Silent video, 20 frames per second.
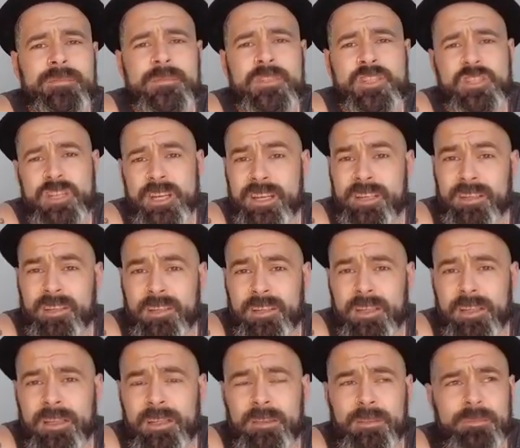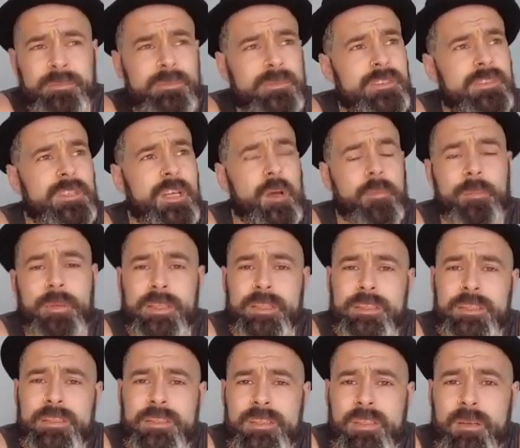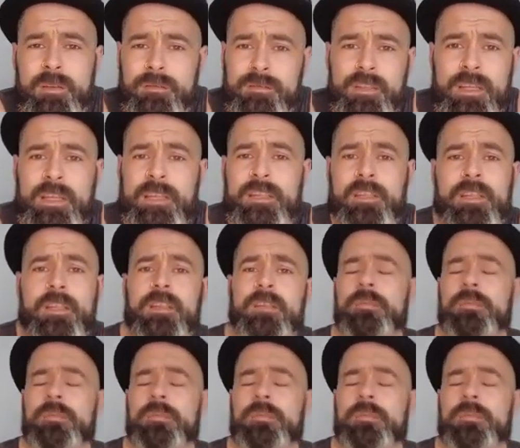shitting on her. Opinions like